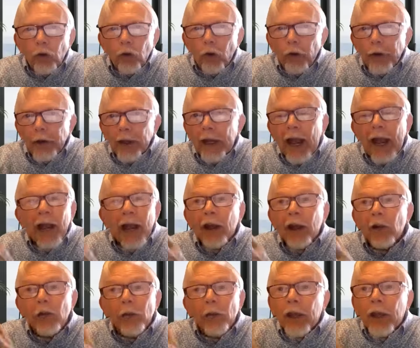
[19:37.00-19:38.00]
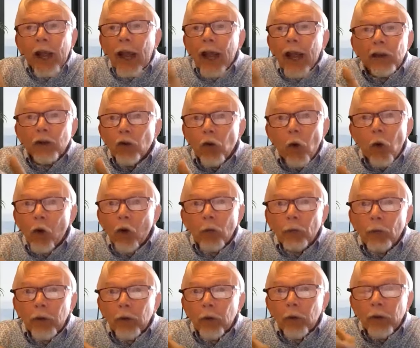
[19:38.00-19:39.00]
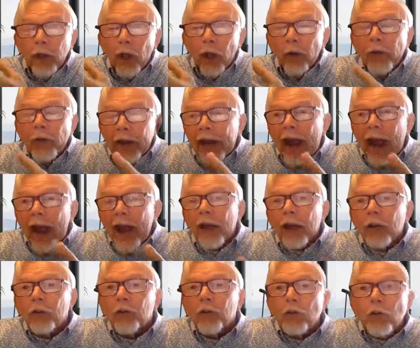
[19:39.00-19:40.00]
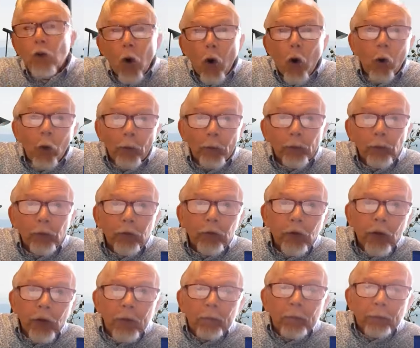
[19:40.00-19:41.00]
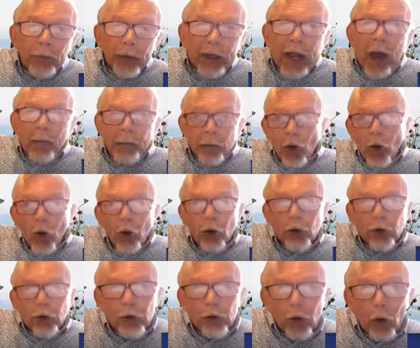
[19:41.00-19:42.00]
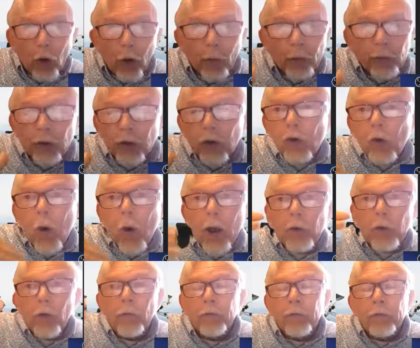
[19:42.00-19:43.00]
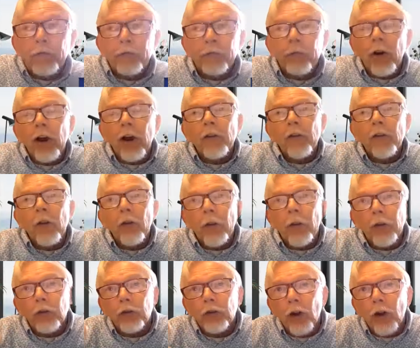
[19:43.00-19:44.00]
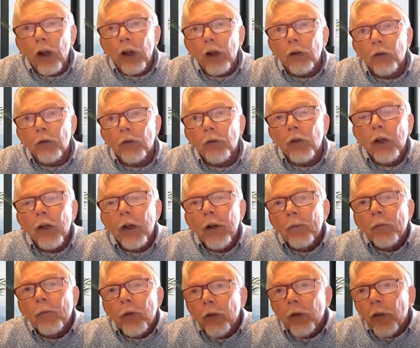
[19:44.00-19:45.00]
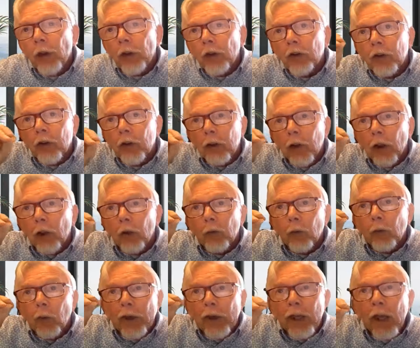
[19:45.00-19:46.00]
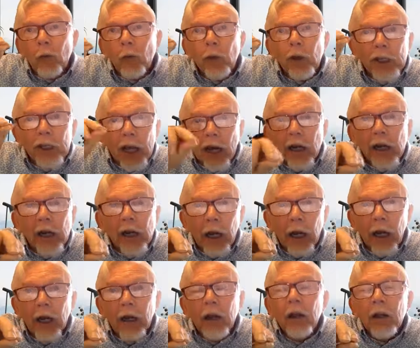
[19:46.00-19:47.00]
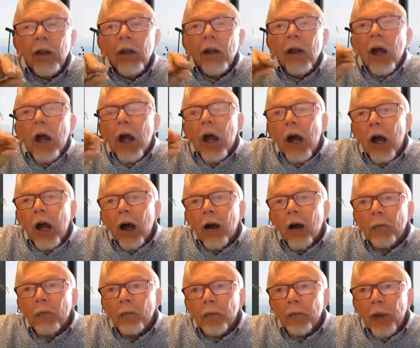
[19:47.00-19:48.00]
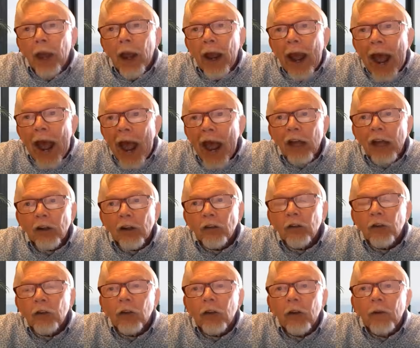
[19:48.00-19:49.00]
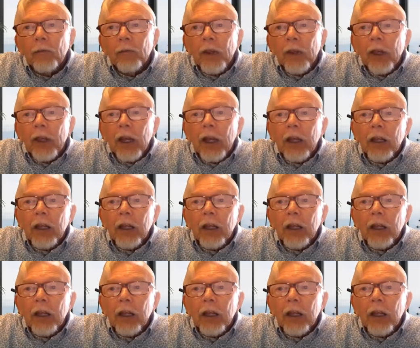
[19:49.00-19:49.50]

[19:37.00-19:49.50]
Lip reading: easy to join the gang, and the gang and the gang's norms become your norms. And you quite often find that the child that when they were younger had,